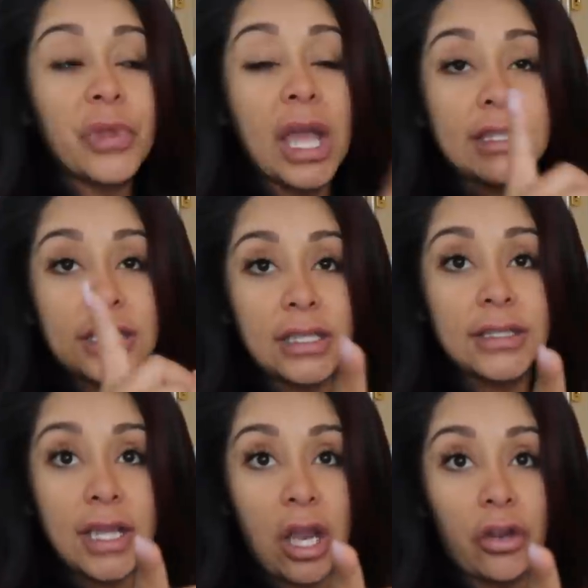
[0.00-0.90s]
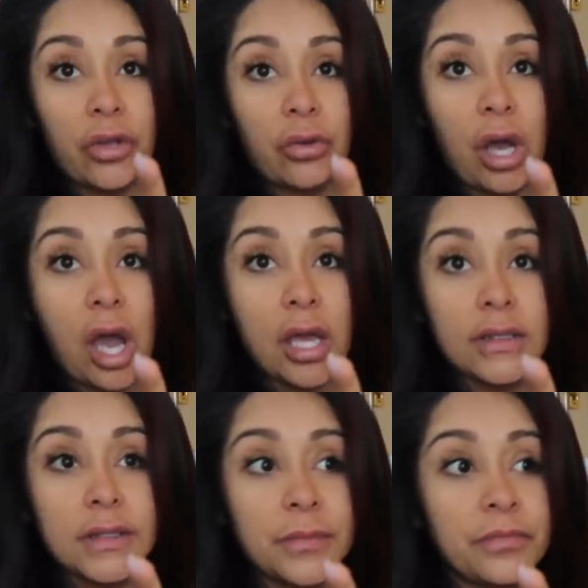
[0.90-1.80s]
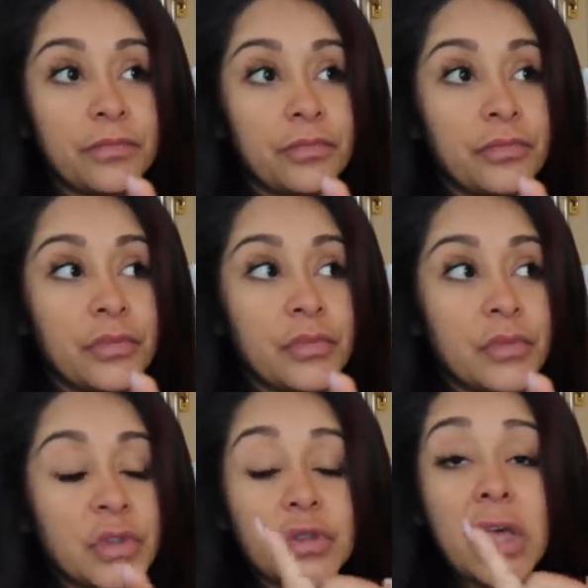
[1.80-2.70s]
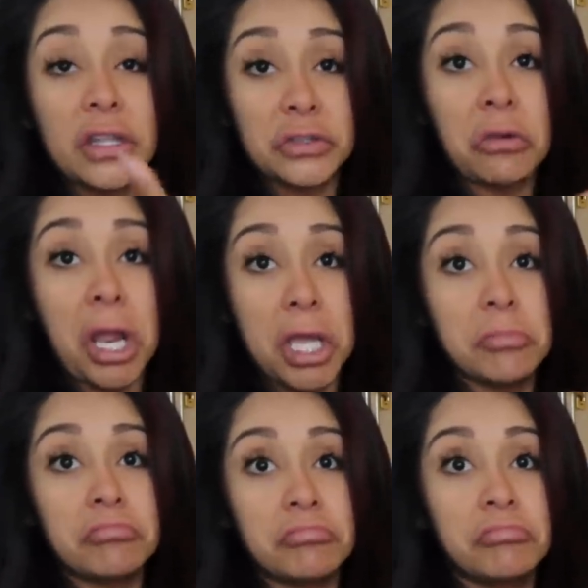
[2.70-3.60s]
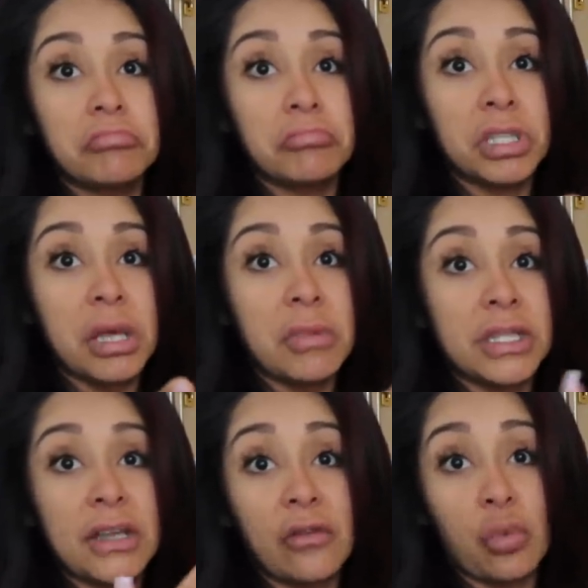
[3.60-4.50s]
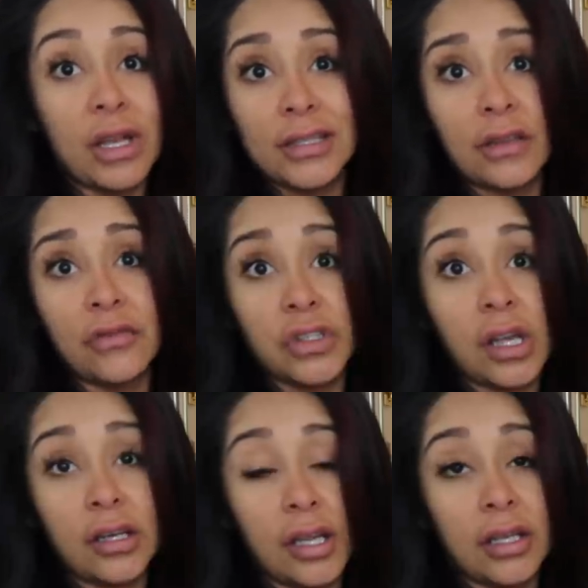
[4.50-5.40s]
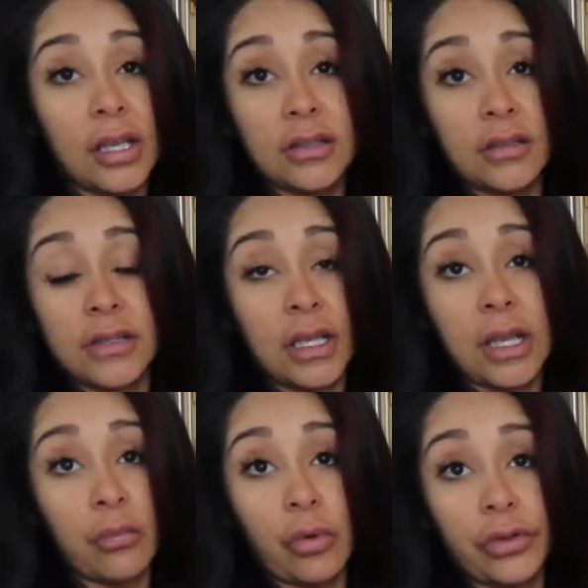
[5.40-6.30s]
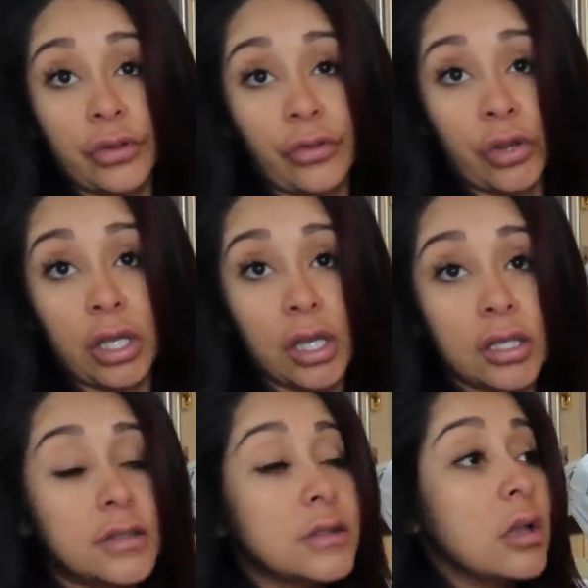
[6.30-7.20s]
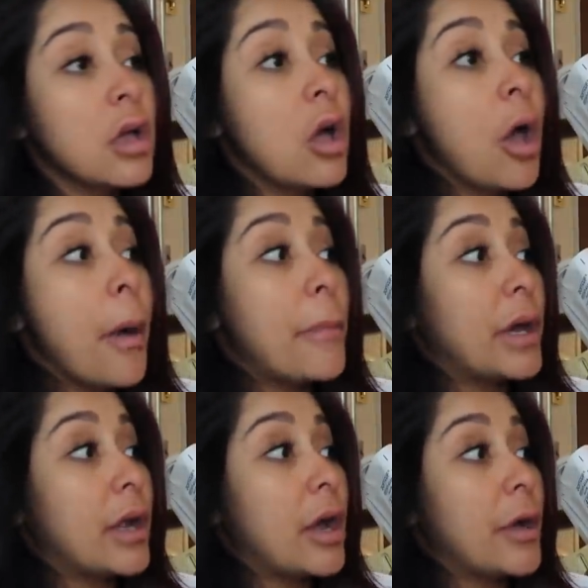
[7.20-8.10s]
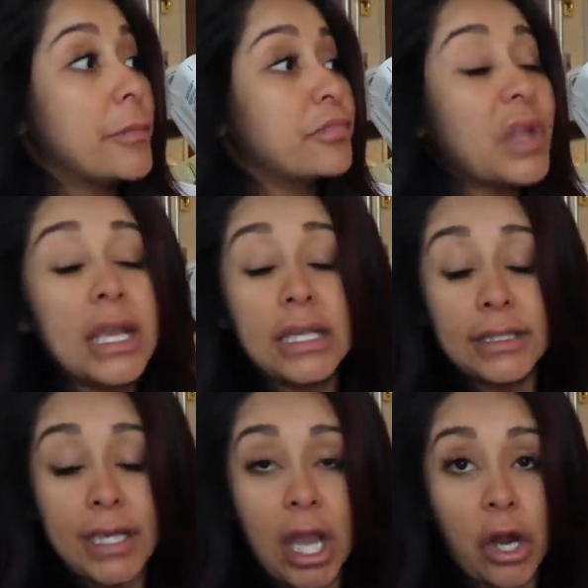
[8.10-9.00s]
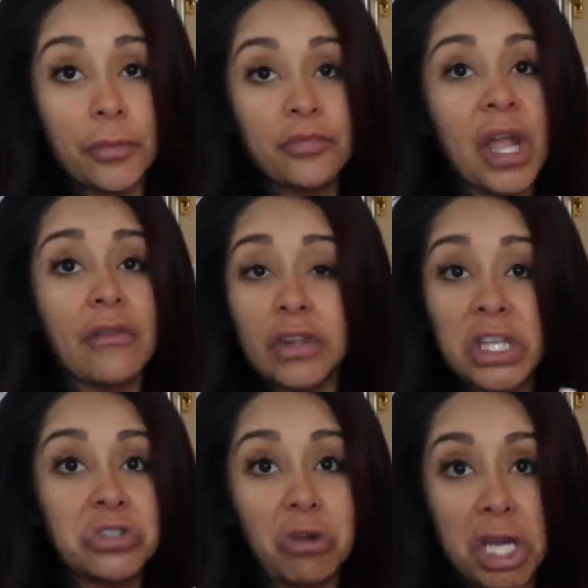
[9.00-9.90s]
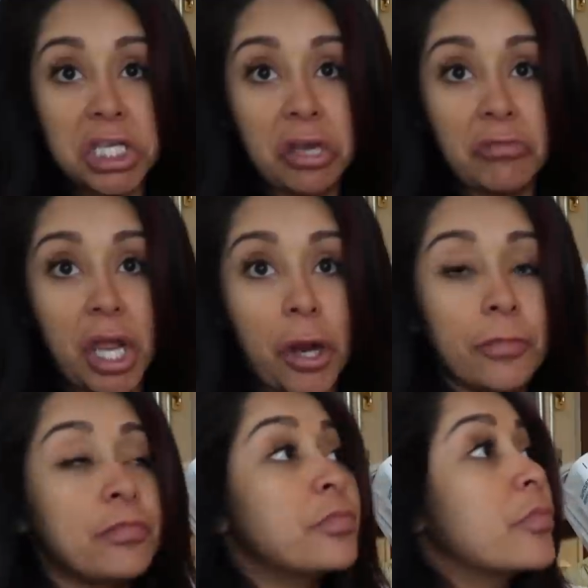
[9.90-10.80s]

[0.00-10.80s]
I didn't tear, you guys, so that's great but that means I have a wide set vagina, I guess, because I gave birth to three kids. But um, I didn't tear. Everything's great down there.